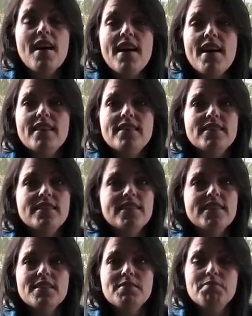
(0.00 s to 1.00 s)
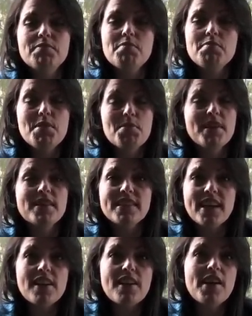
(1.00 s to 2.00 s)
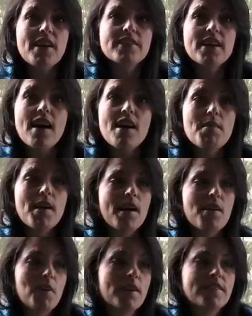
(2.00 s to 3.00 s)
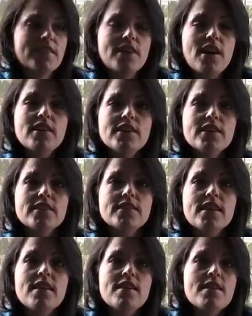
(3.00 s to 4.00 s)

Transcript: And me being scared at that time, I went to the doctors,